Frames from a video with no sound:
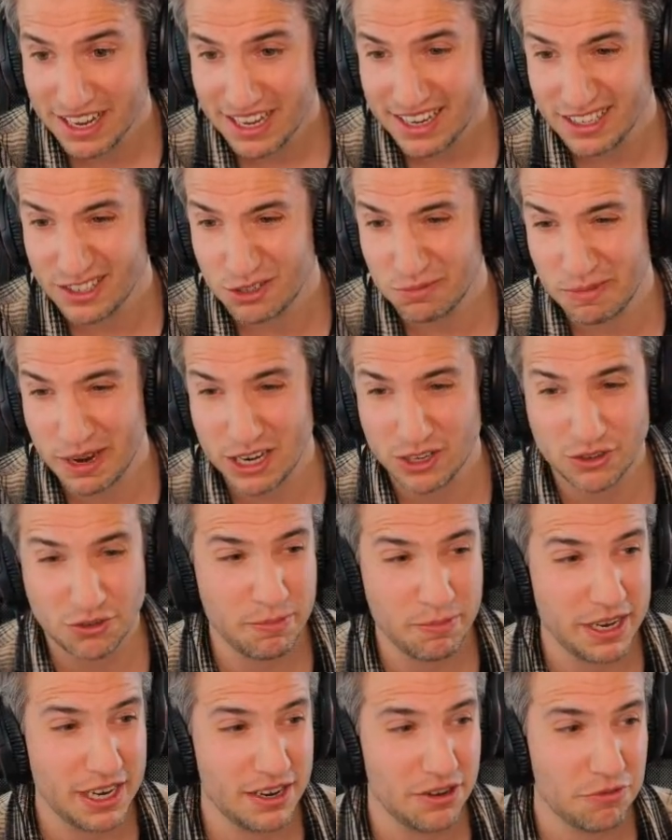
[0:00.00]
It's made to
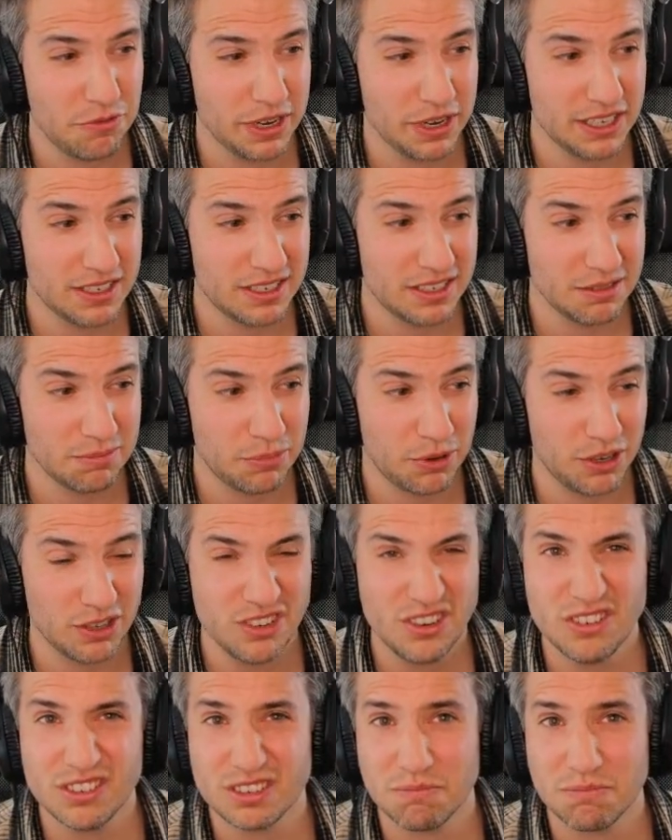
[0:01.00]
be really simple.
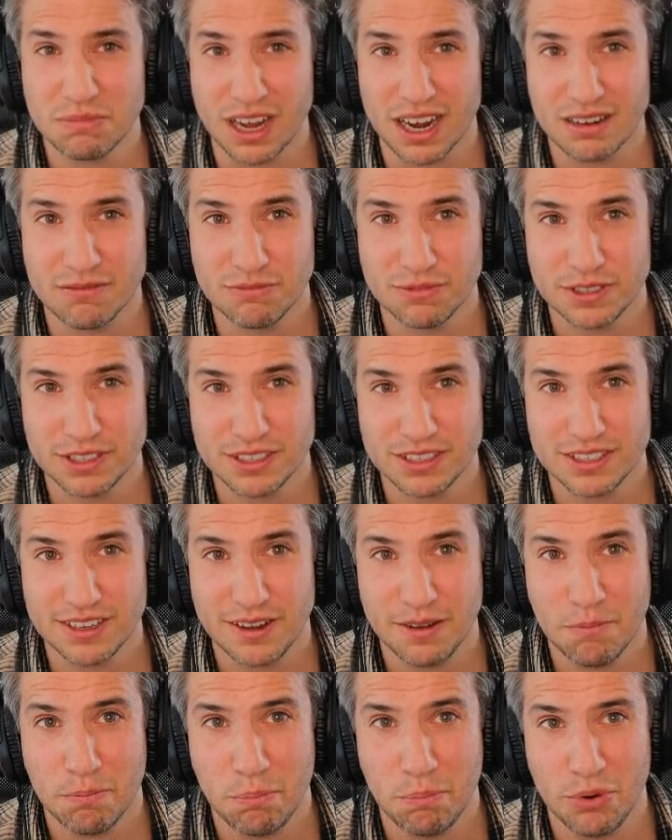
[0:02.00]
You know, sometimes
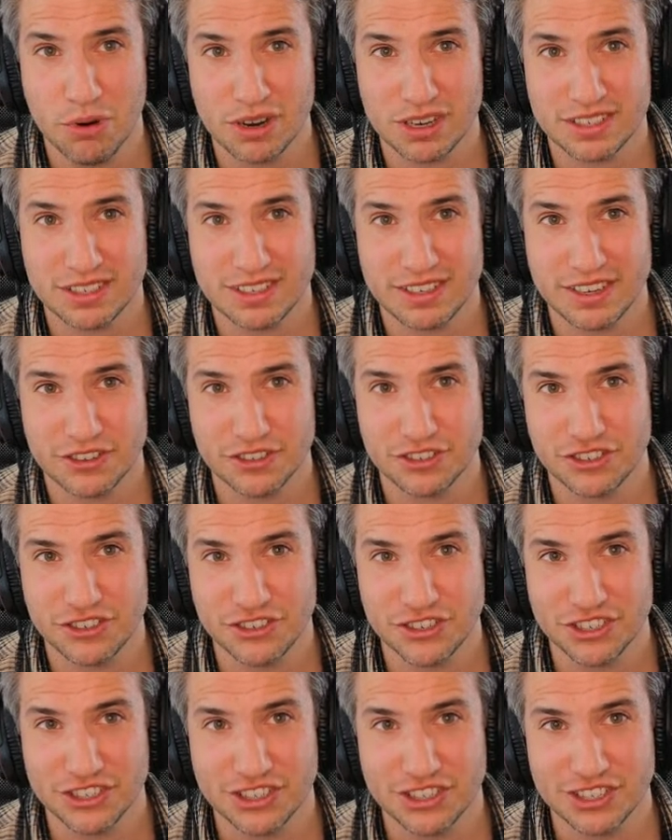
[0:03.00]
books, there's
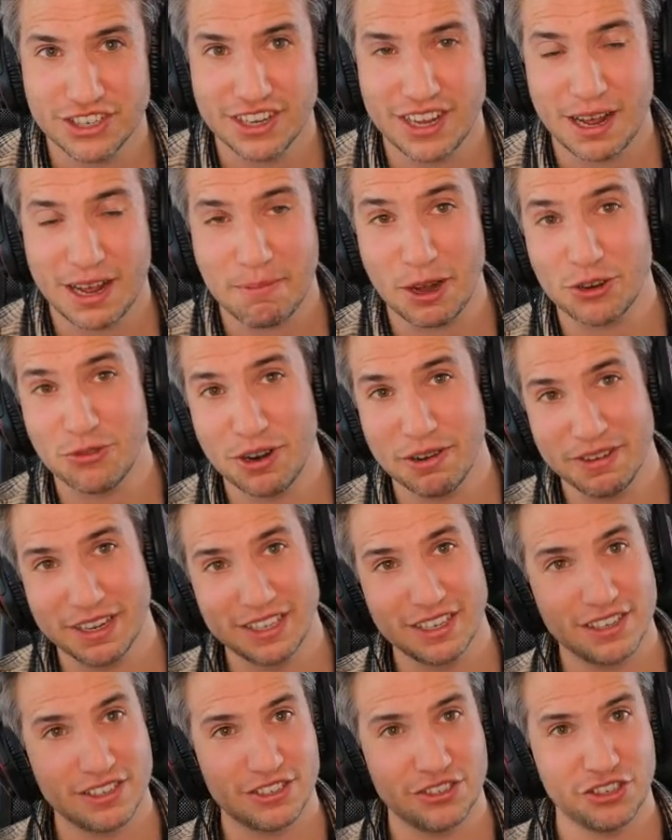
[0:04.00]
just about Revit,
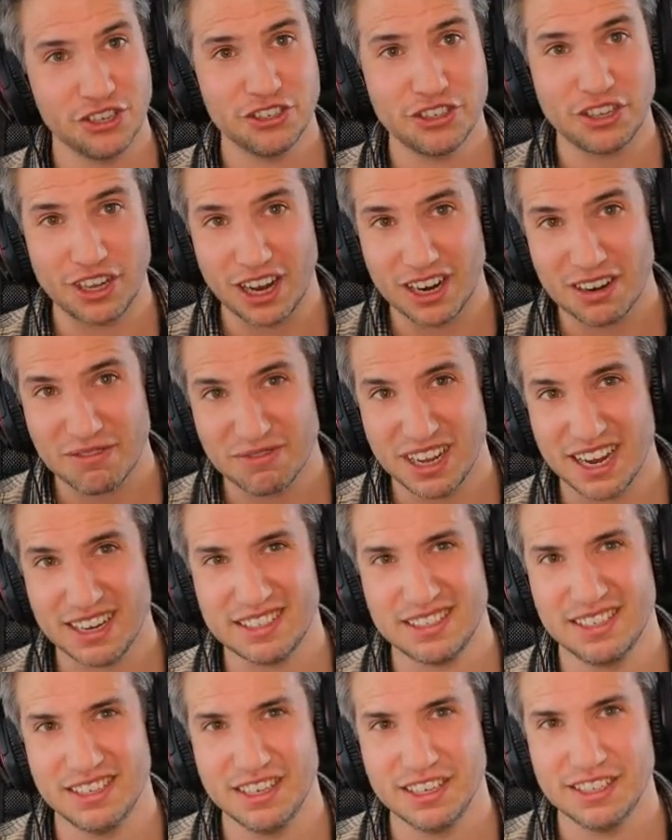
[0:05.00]
there's just a lot of
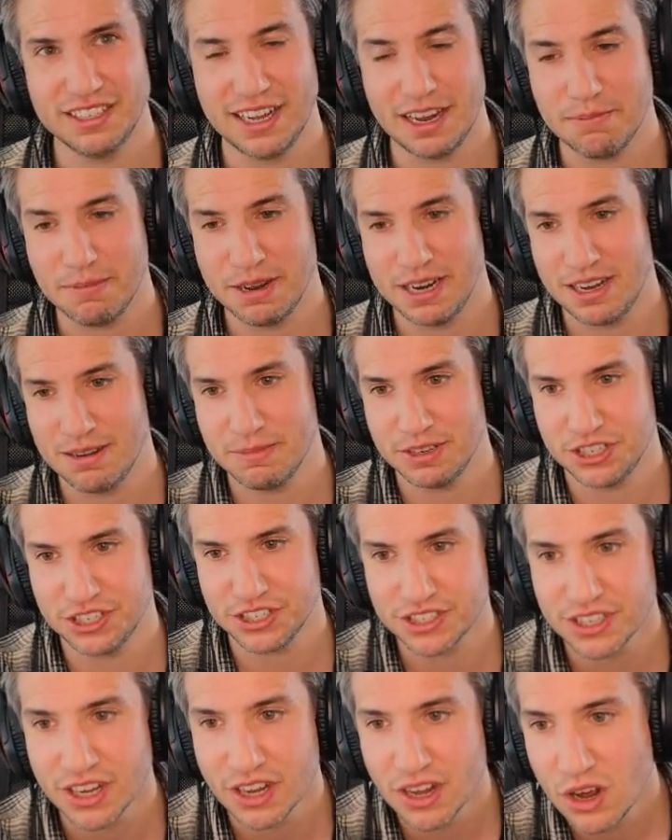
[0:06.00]
text and not that many
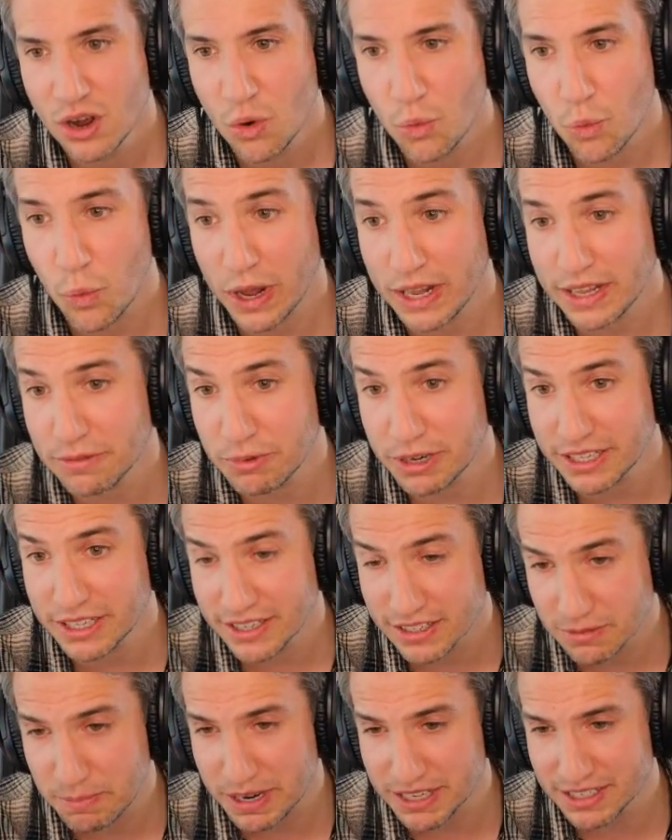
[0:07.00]
images. Well, with
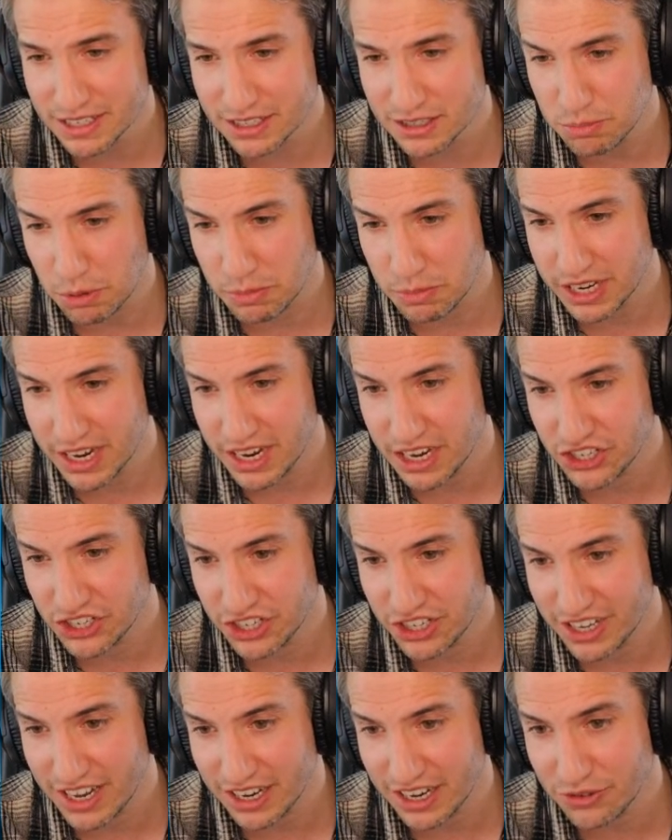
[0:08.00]
this basics
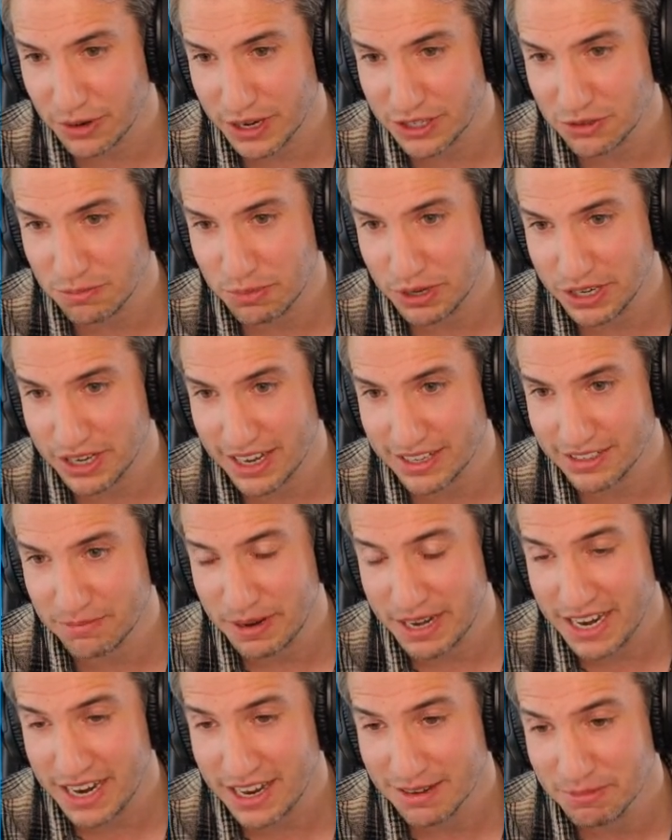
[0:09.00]
publication, I try to put as
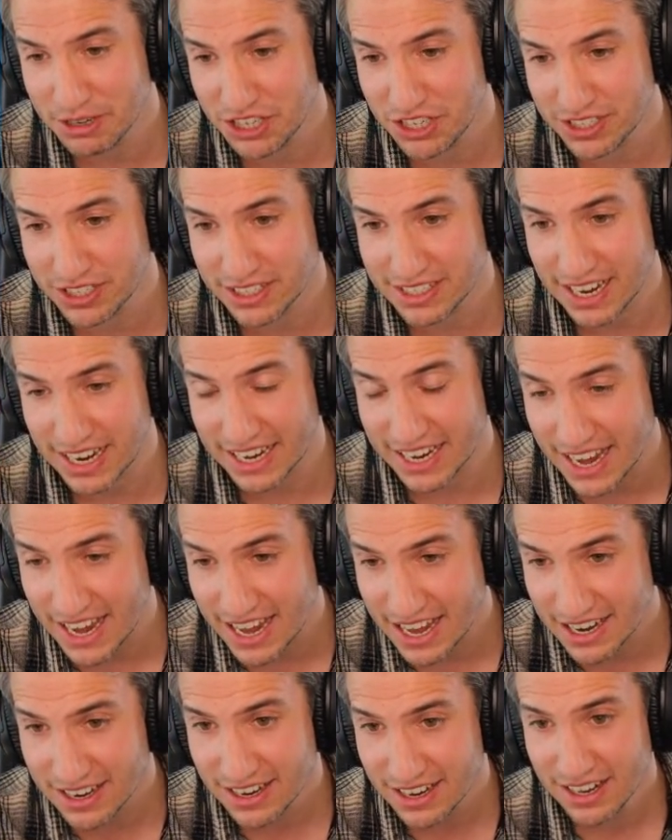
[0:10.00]
many images as I
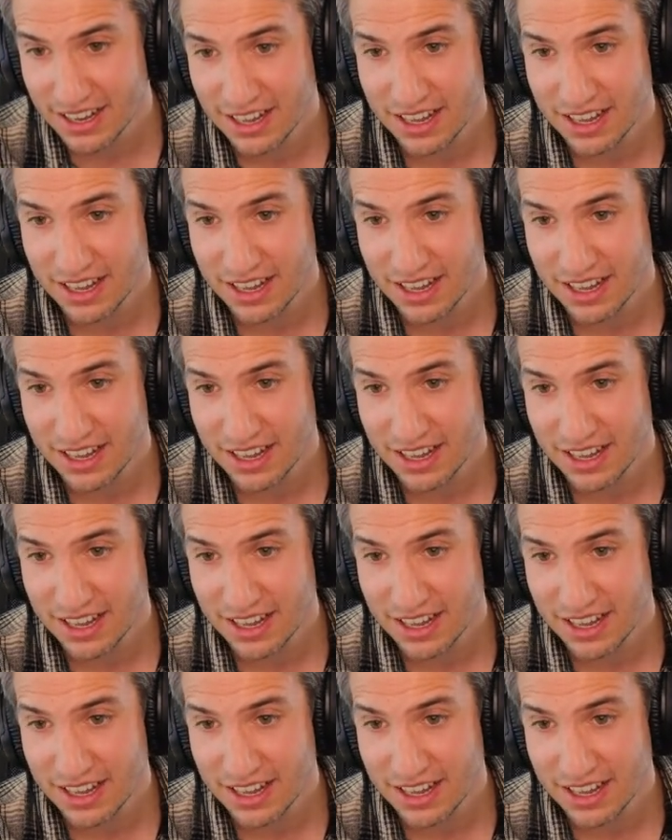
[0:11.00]
can.